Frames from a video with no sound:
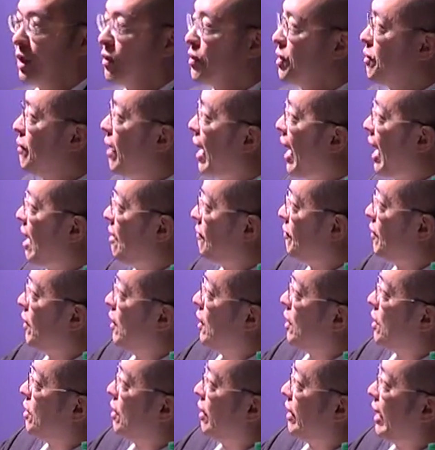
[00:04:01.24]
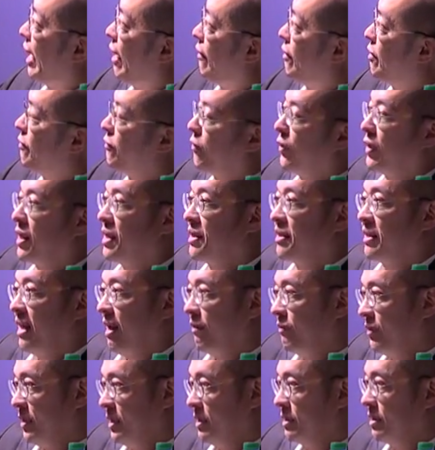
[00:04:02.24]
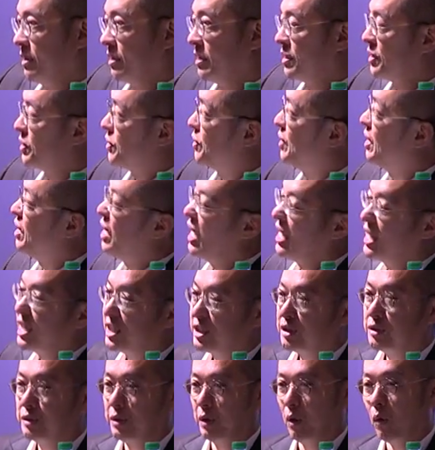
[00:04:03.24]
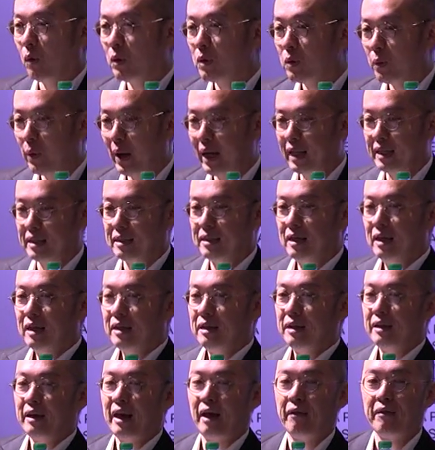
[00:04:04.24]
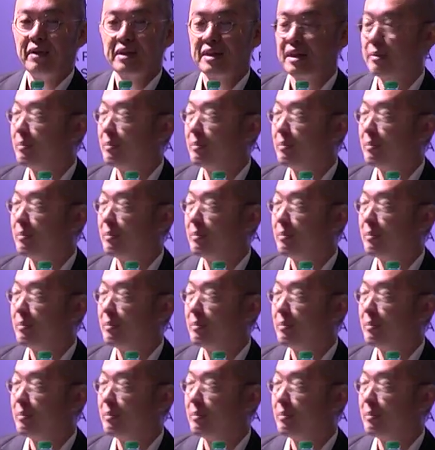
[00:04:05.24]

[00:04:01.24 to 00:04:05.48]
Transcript: kilos we have, you carry 47. So in addition to your own weight, you carry